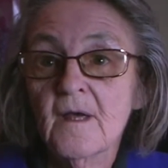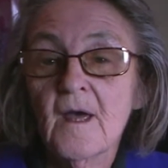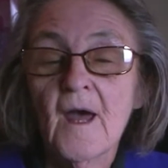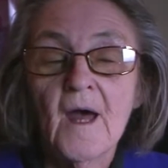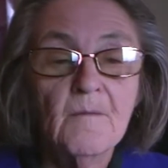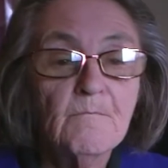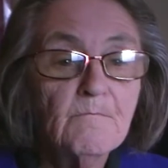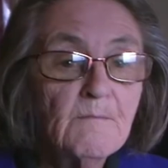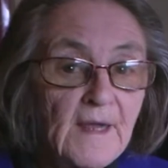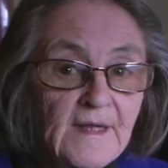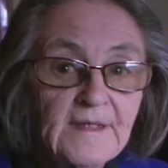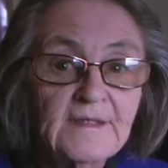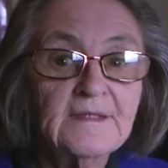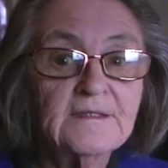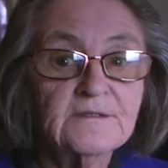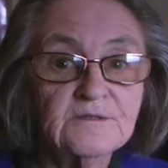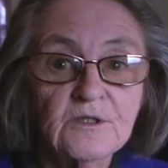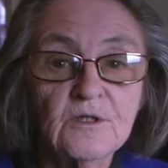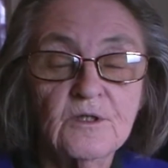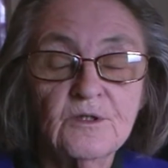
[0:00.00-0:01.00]
and mainly
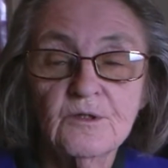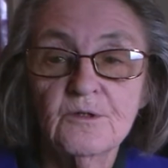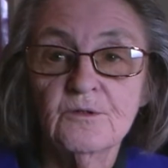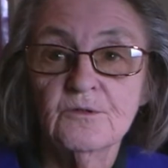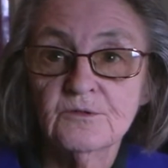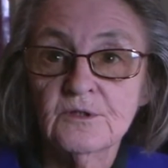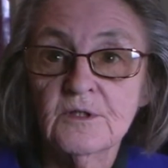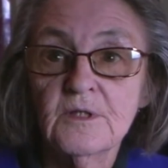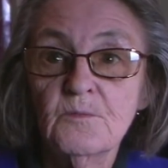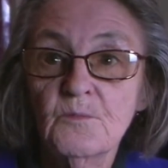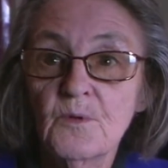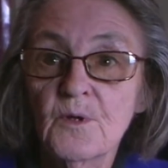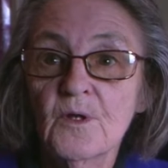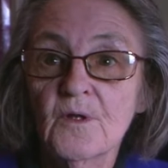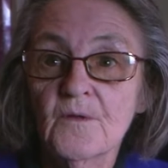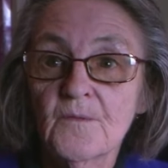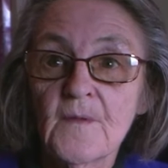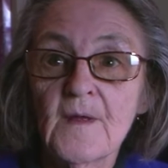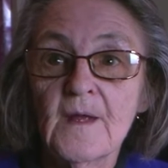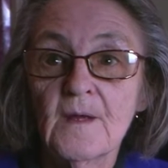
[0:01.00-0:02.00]
security
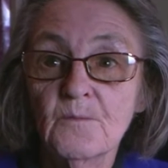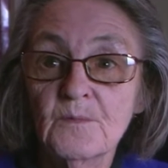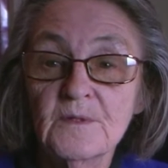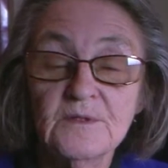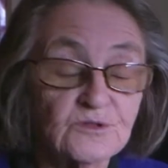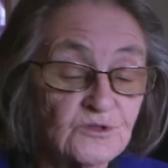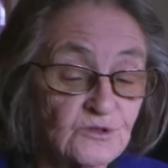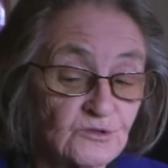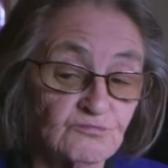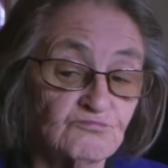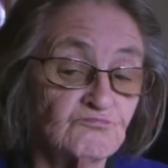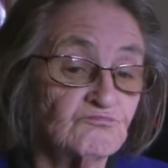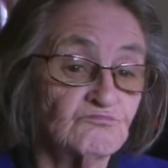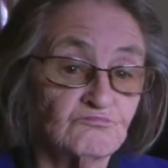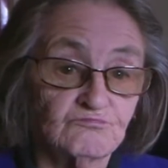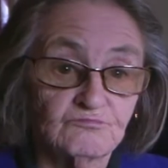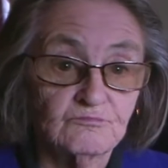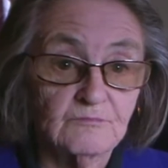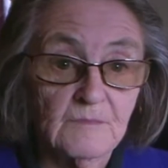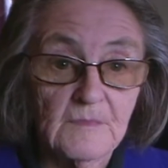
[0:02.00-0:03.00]
were there, which
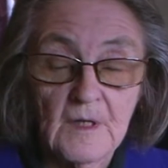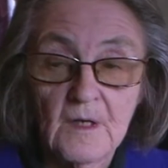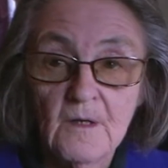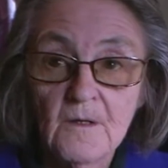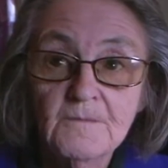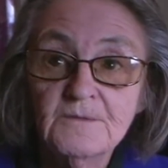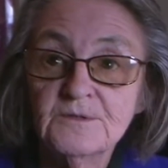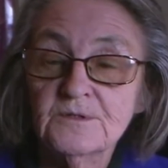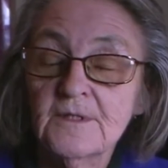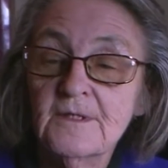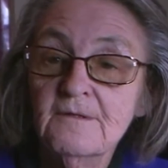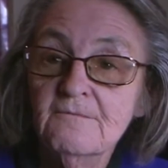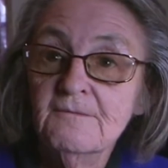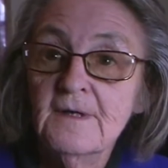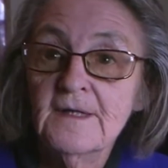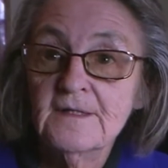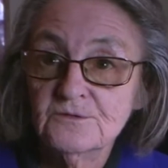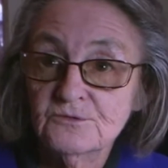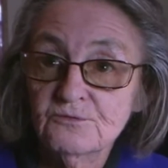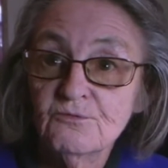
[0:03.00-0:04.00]
obviously
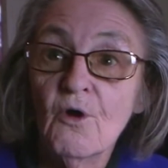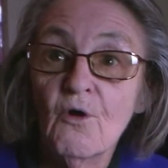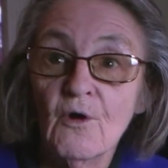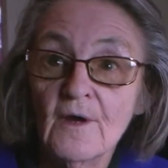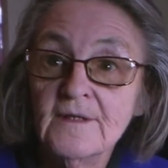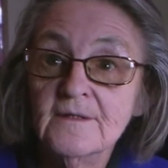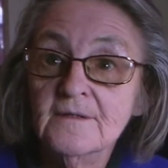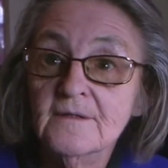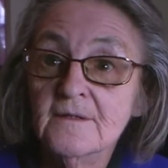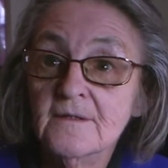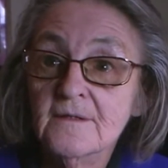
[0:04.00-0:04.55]
rings right